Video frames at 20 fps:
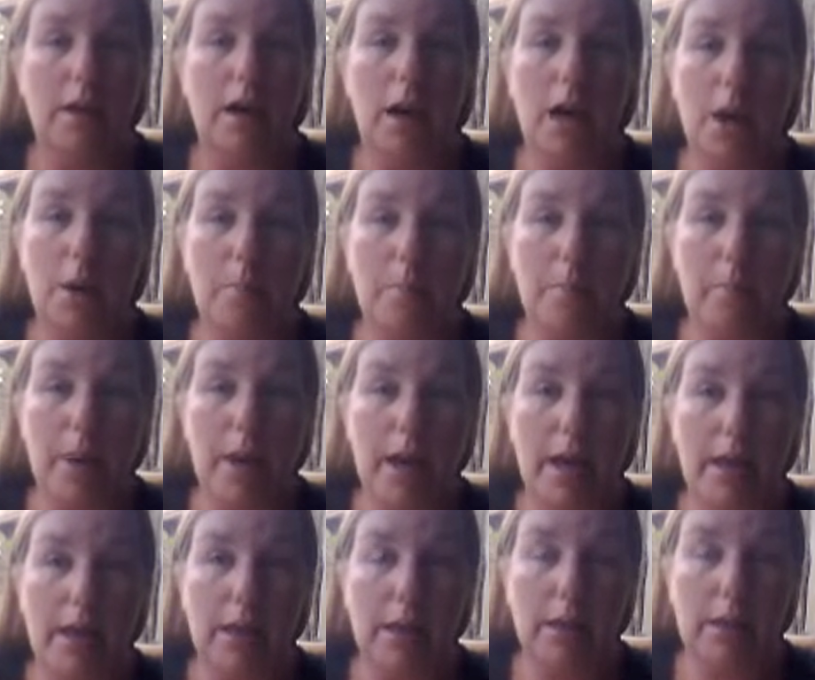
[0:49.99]

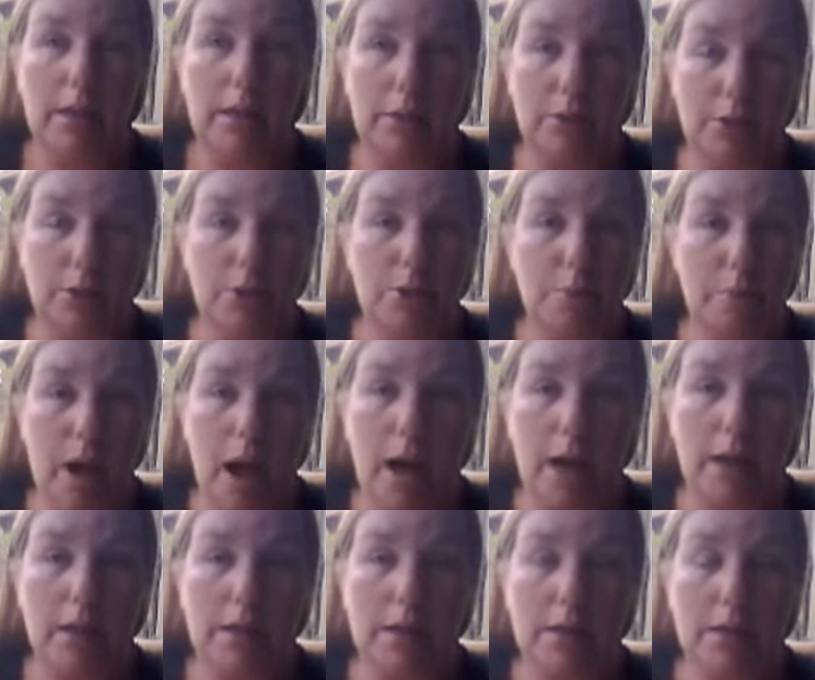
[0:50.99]
And clearing your
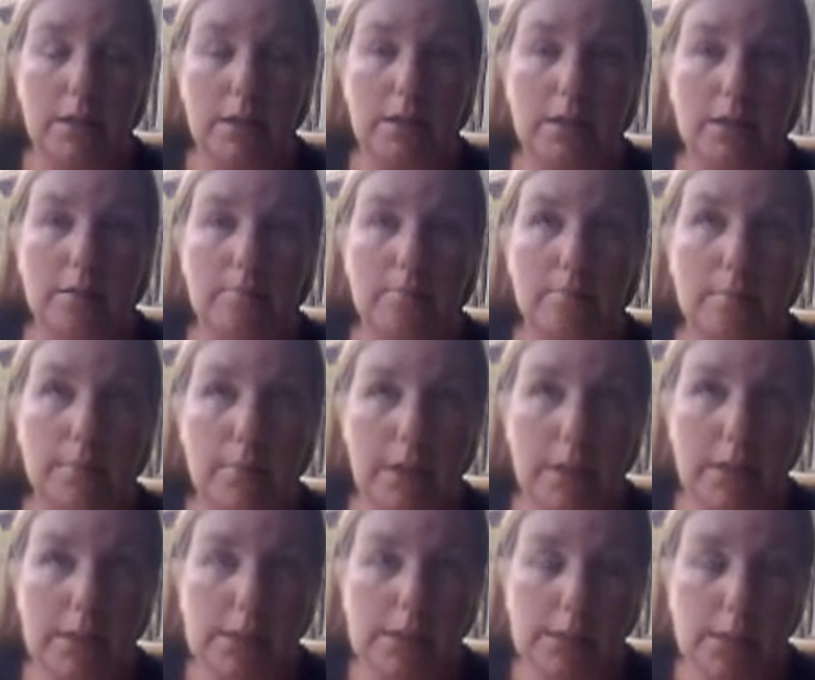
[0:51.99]
mind
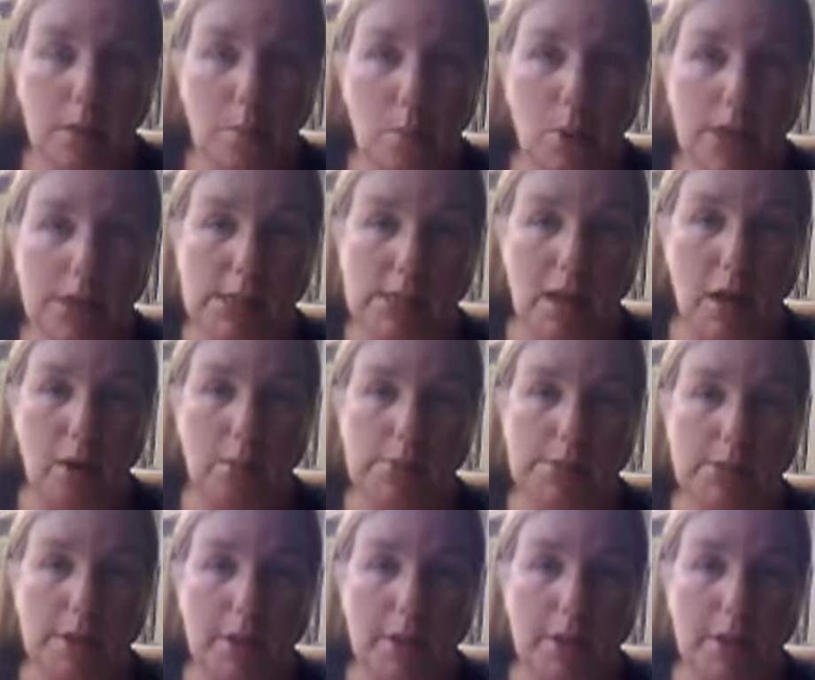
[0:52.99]
in some ways helps.